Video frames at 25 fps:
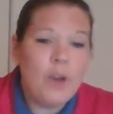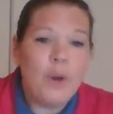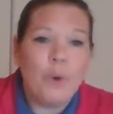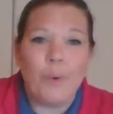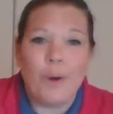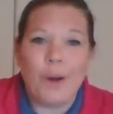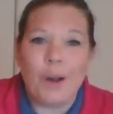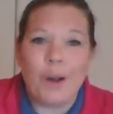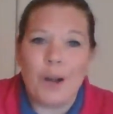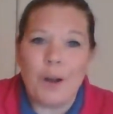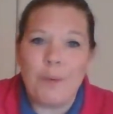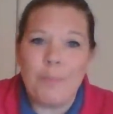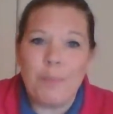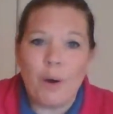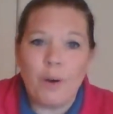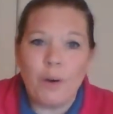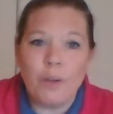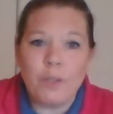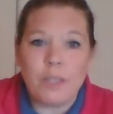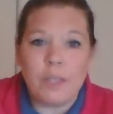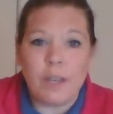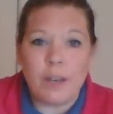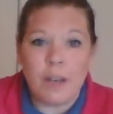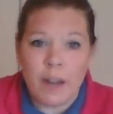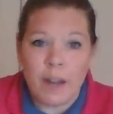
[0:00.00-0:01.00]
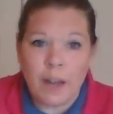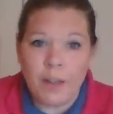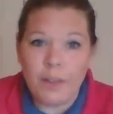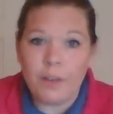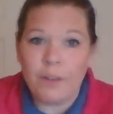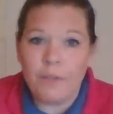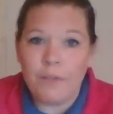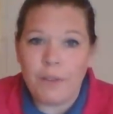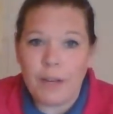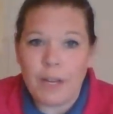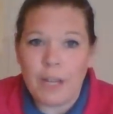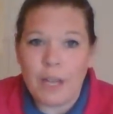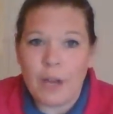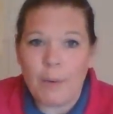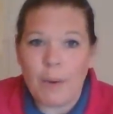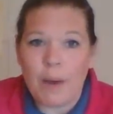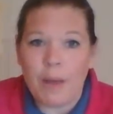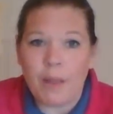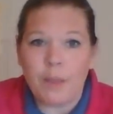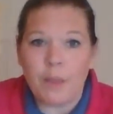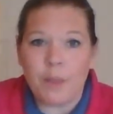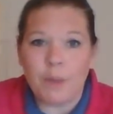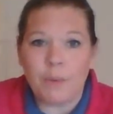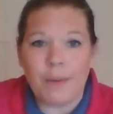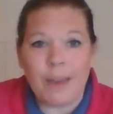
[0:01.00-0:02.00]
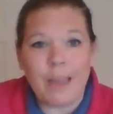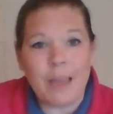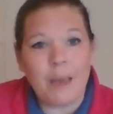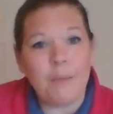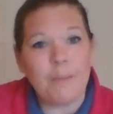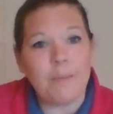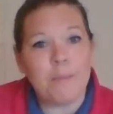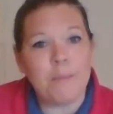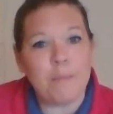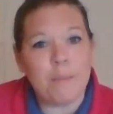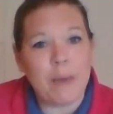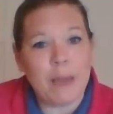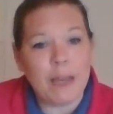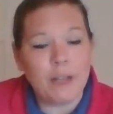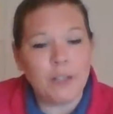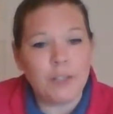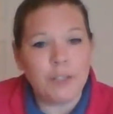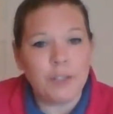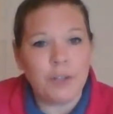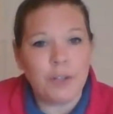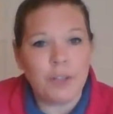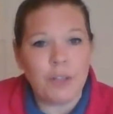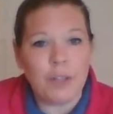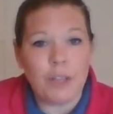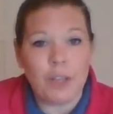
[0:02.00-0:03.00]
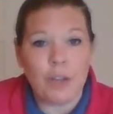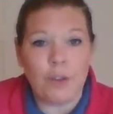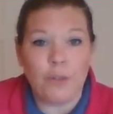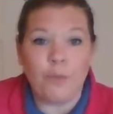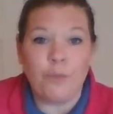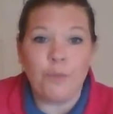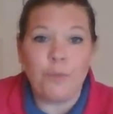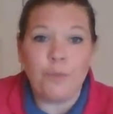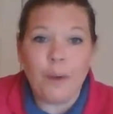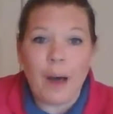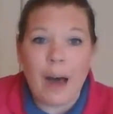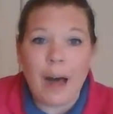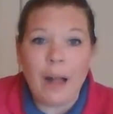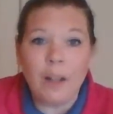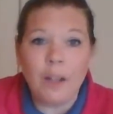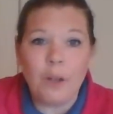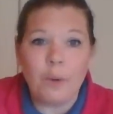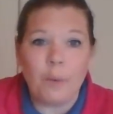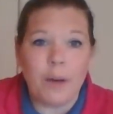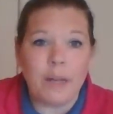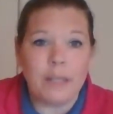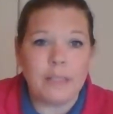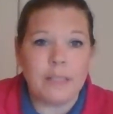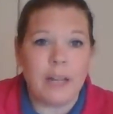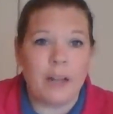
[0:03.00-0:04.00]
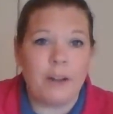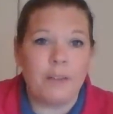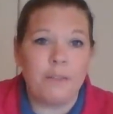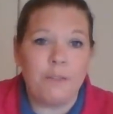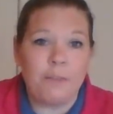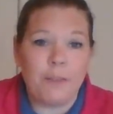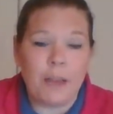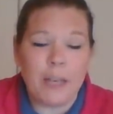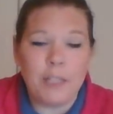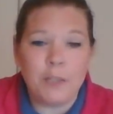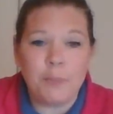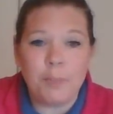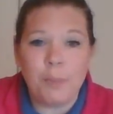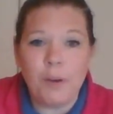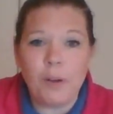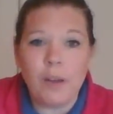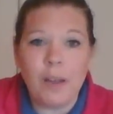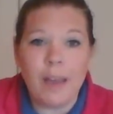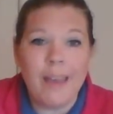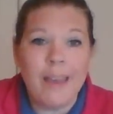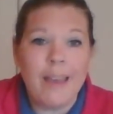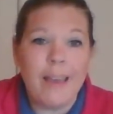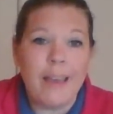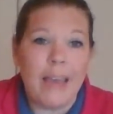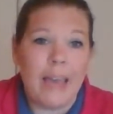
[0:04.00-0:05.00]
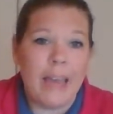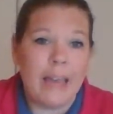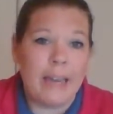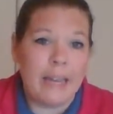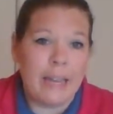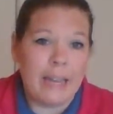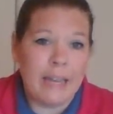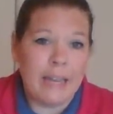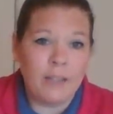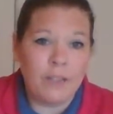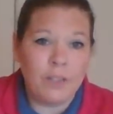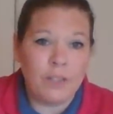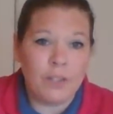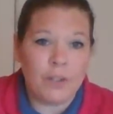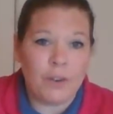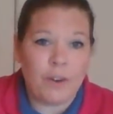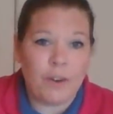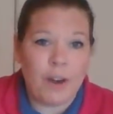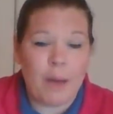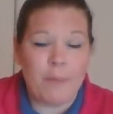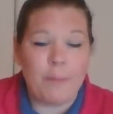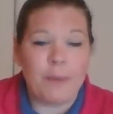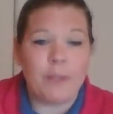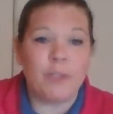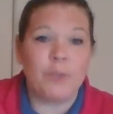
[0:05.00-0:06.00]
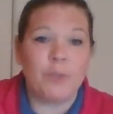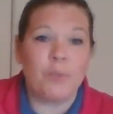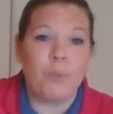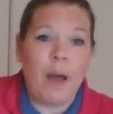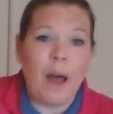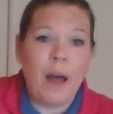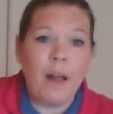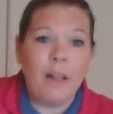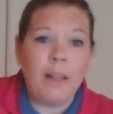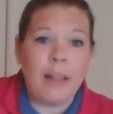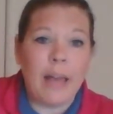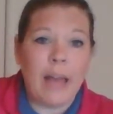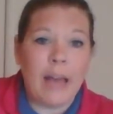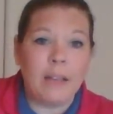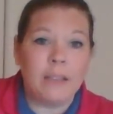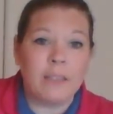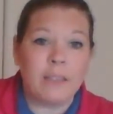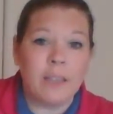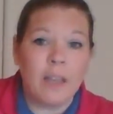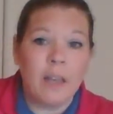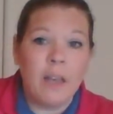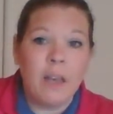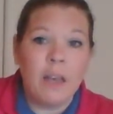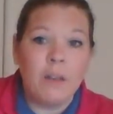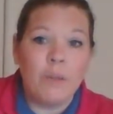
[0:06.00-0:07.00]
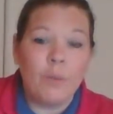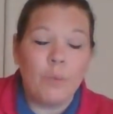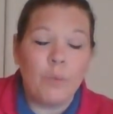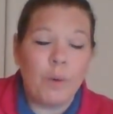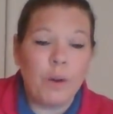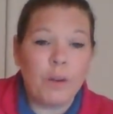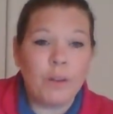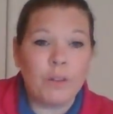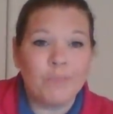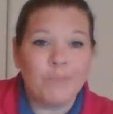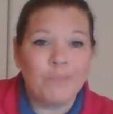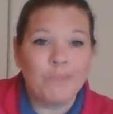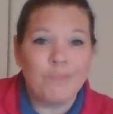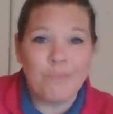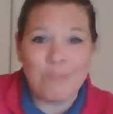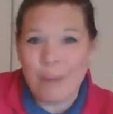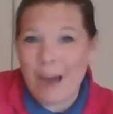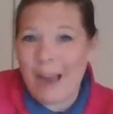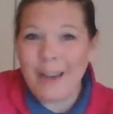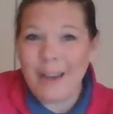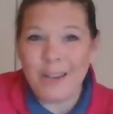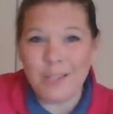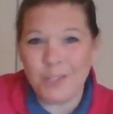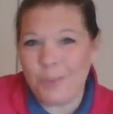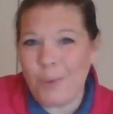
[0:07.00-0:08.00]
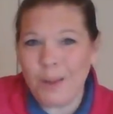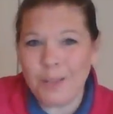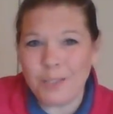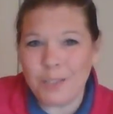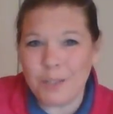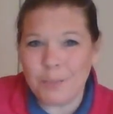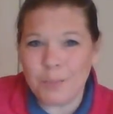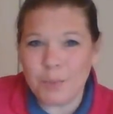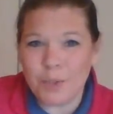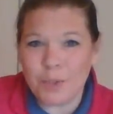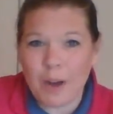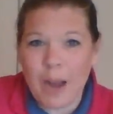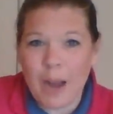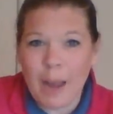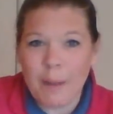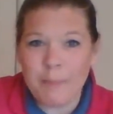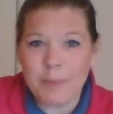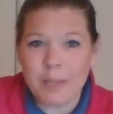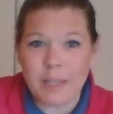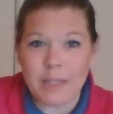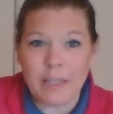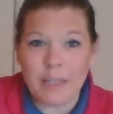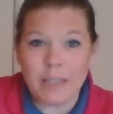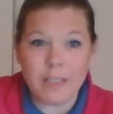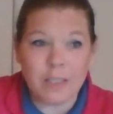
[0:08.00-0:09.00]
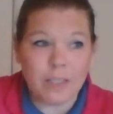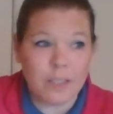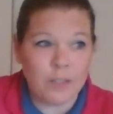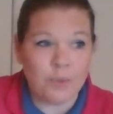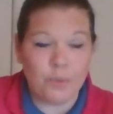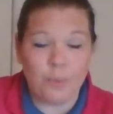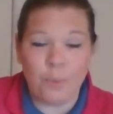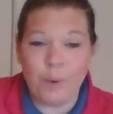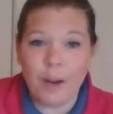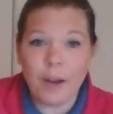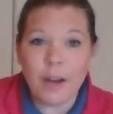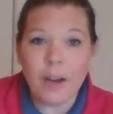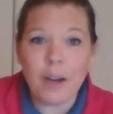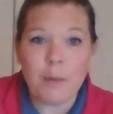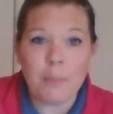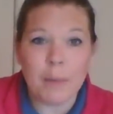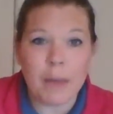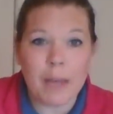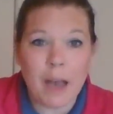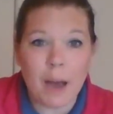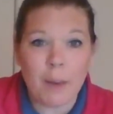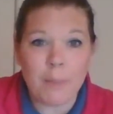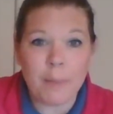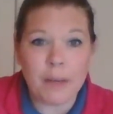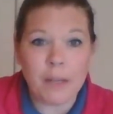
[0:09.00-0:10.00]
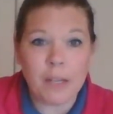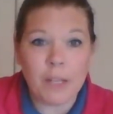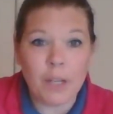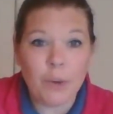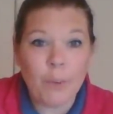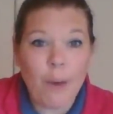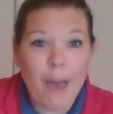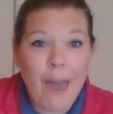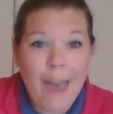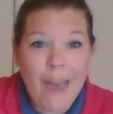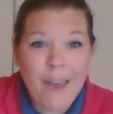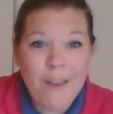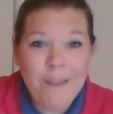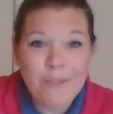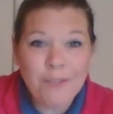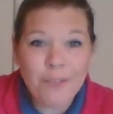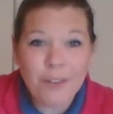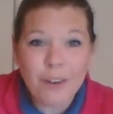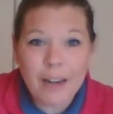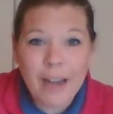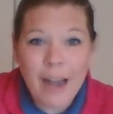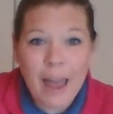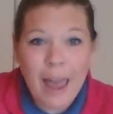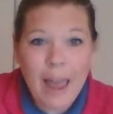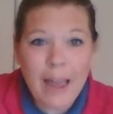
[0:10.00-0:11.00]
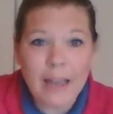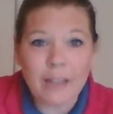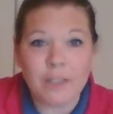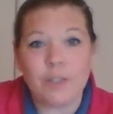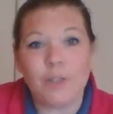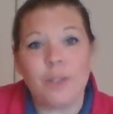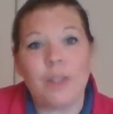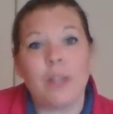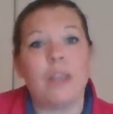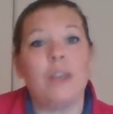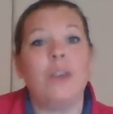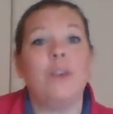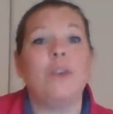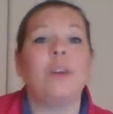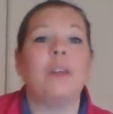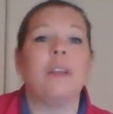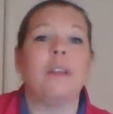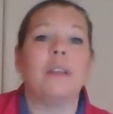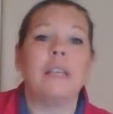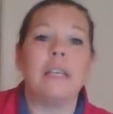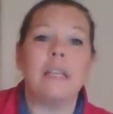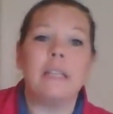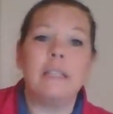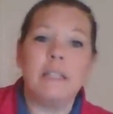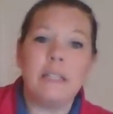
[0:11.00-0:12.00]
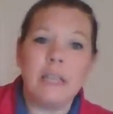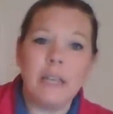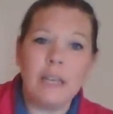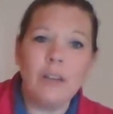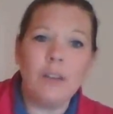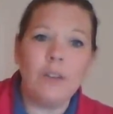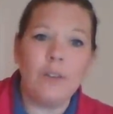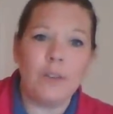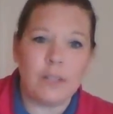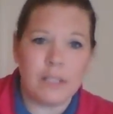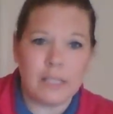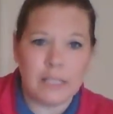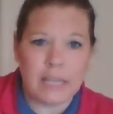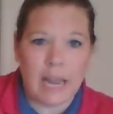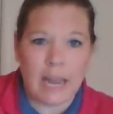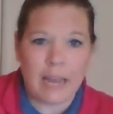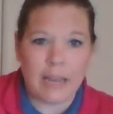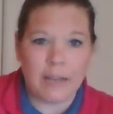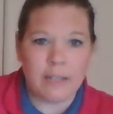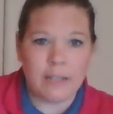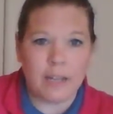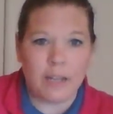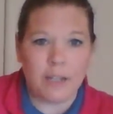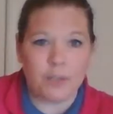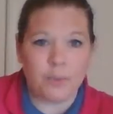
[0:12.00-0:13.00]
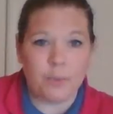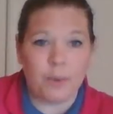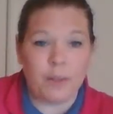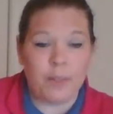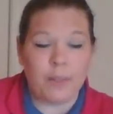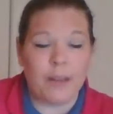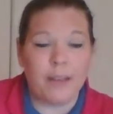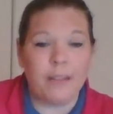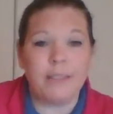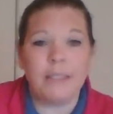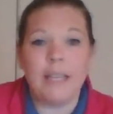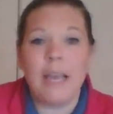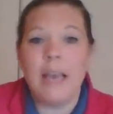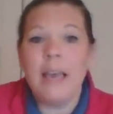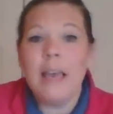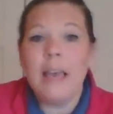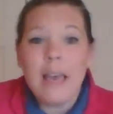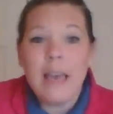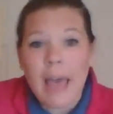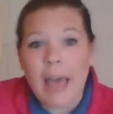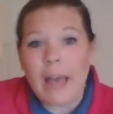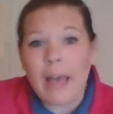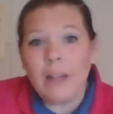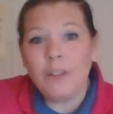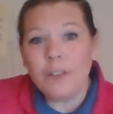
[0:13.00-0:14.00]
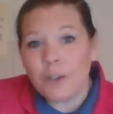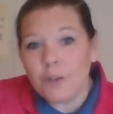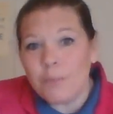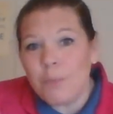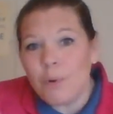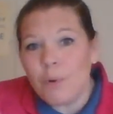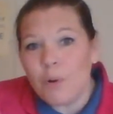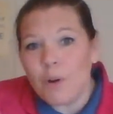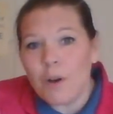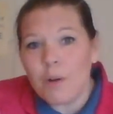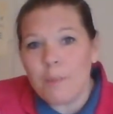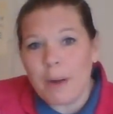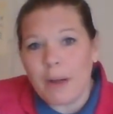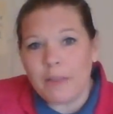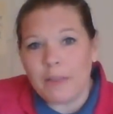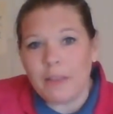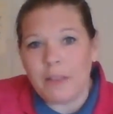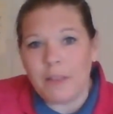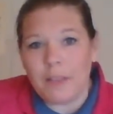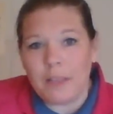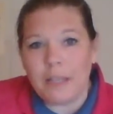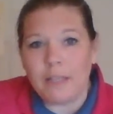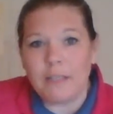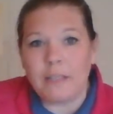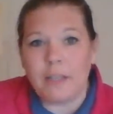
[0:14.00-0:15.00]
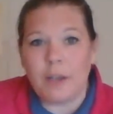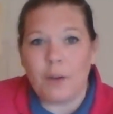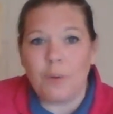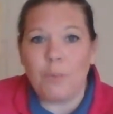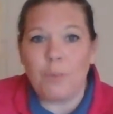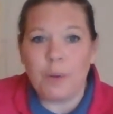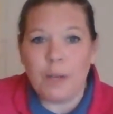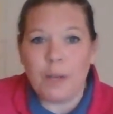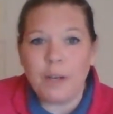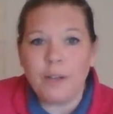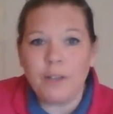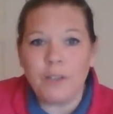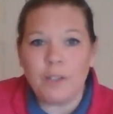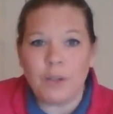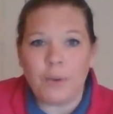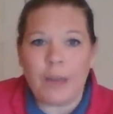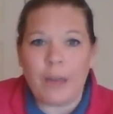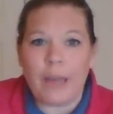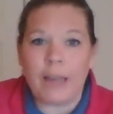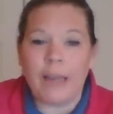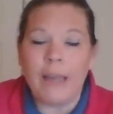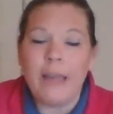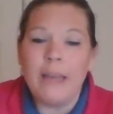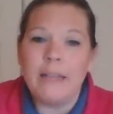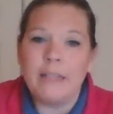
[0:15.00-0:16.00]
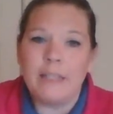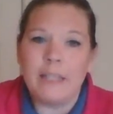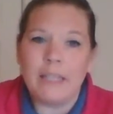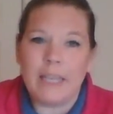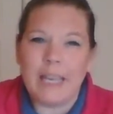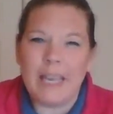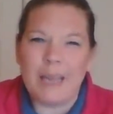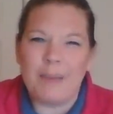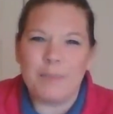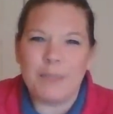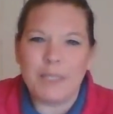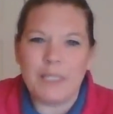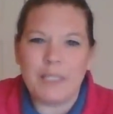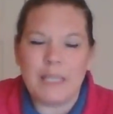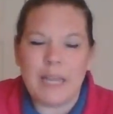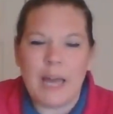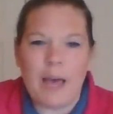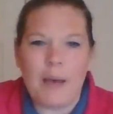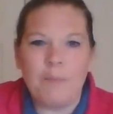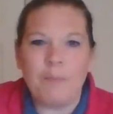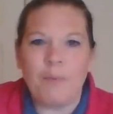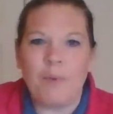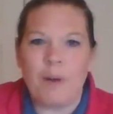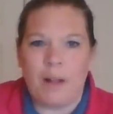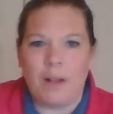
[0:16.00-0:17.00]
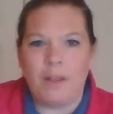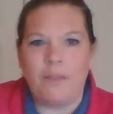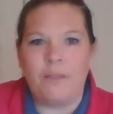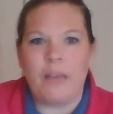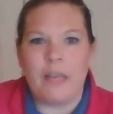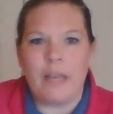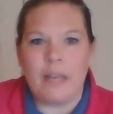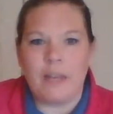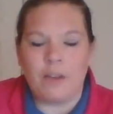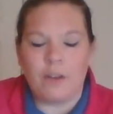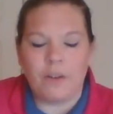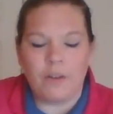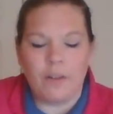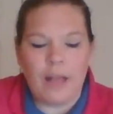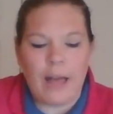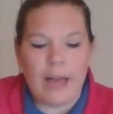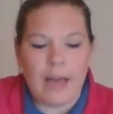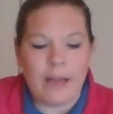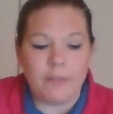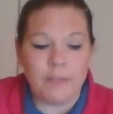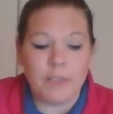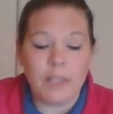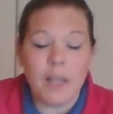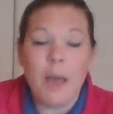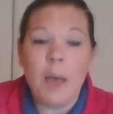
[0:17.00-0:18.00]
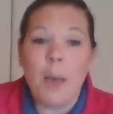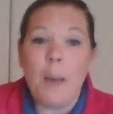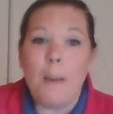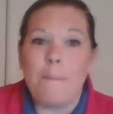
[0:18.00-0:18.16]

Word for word: We're going to post another video at three. Make sure that you follow us on Facebook and Instagram, as well as, well, might as well subscribe to this, because we're going to be coming to you every day so that you can continue to stay in touch with us and learn more about the things that we're doing to keep STEM relevant in your lives.